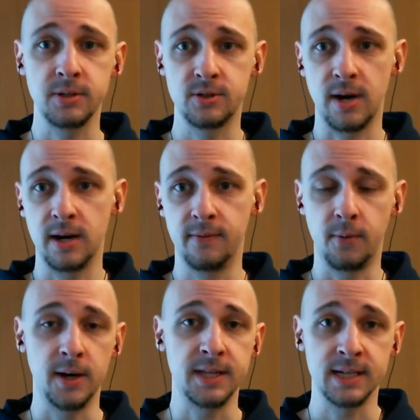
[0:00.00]
so try to
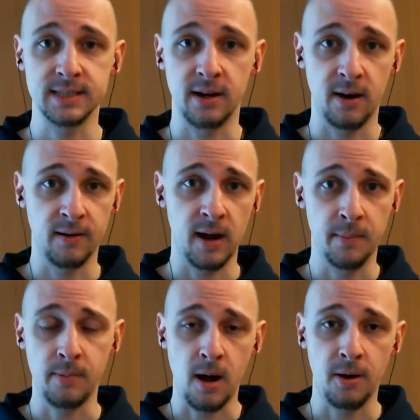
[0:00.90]
avoid things that are
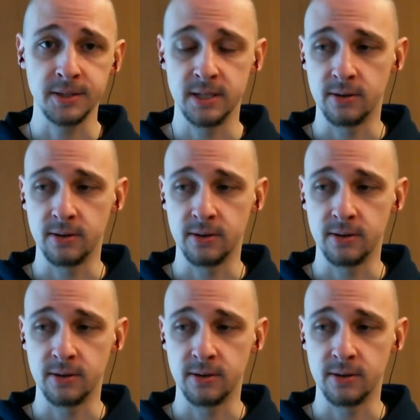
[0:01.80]
unpolished and